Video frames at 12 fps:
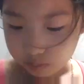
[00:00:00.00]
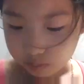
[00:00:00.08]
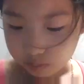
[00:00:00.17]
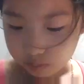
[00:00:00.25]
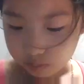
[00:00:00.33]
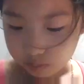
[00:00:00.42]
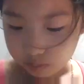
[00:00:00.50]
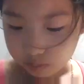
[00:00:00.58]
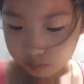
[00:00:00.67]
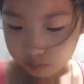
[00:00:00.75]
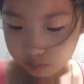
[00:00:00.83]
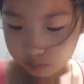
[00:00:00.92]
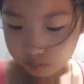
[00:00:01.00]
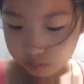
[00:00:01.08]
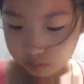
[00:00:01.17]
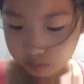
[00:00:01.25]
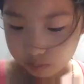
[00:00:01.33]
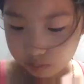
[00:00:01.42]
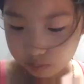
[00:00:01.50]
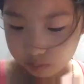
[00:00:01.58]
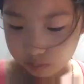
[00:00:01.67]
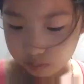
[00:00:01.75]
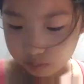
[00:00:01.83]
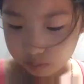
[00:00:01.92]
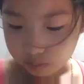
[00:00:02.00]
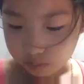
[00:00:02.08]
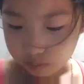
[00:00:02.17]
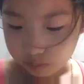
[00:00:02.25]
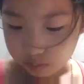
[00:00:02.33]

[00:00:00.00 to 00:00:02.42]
(no one is talking)